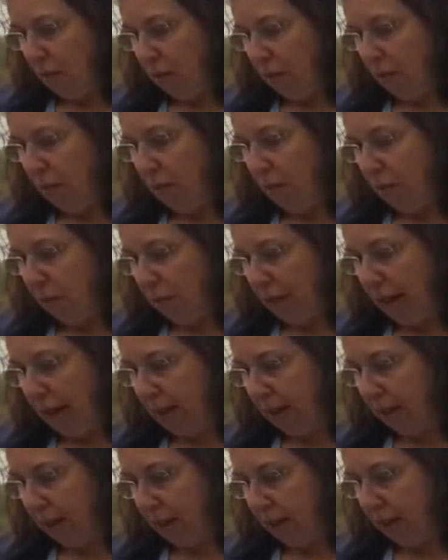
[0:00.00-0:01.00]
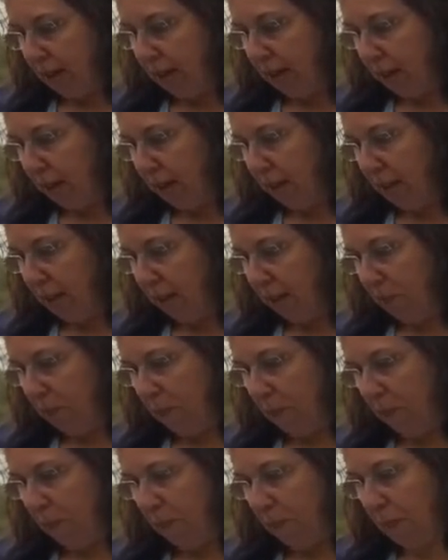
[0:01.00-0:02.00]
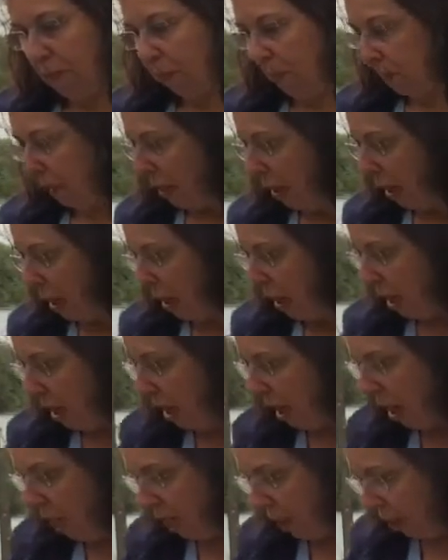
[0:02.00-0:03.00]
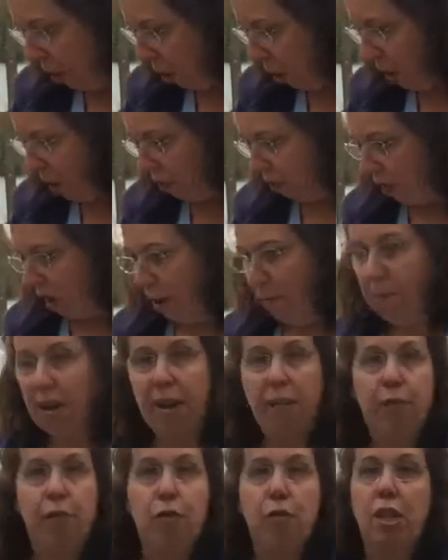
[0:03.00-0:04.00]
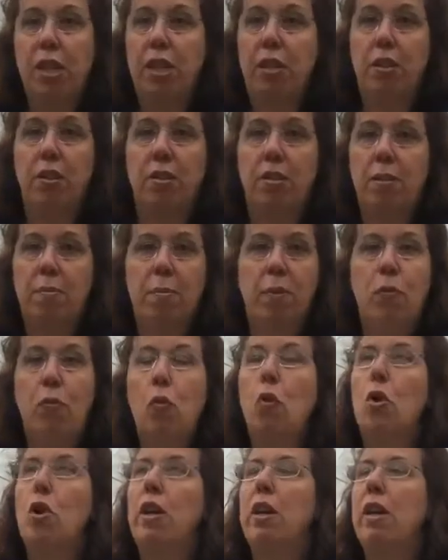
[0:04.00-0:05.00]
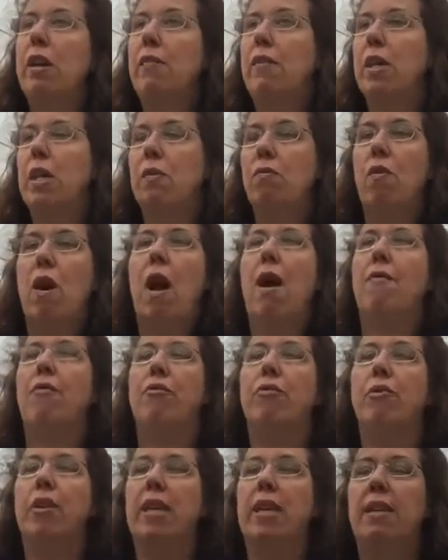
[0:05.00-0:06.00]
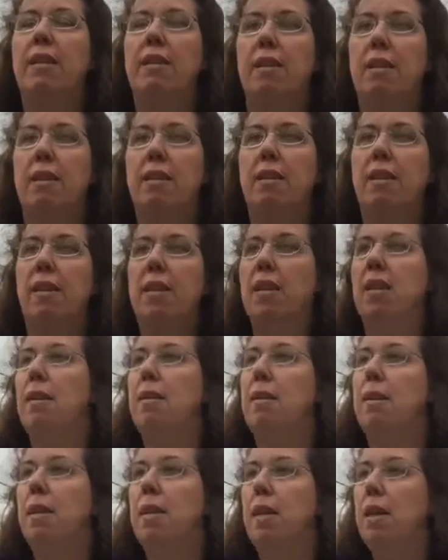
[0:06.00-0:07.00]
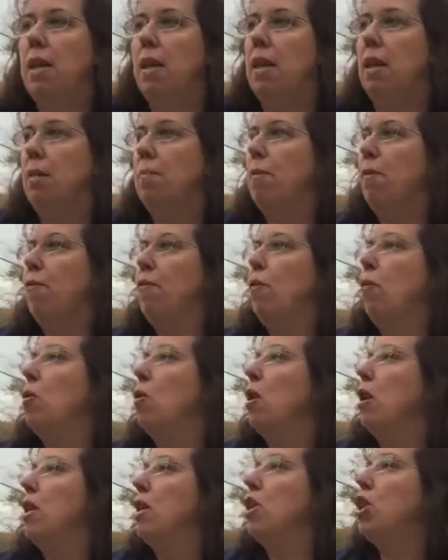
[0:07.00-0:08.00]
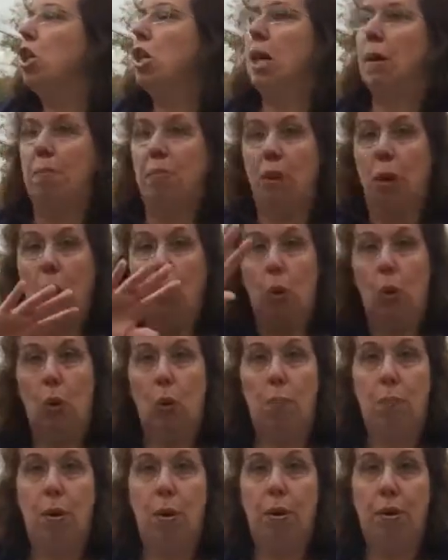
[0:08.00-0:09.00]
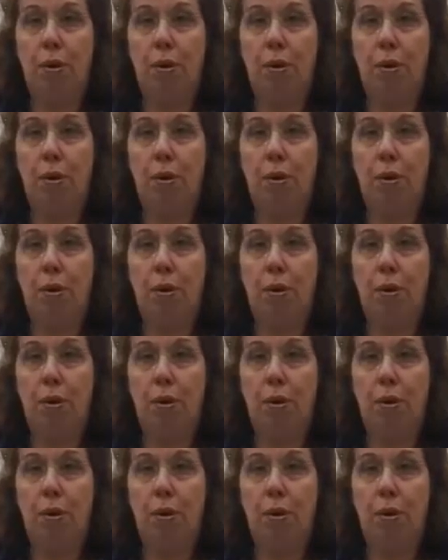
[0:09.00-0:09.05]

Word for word: woven baskets. And I've been going to Rhinebeck for years, before even Ravelry existed, before it took up the whole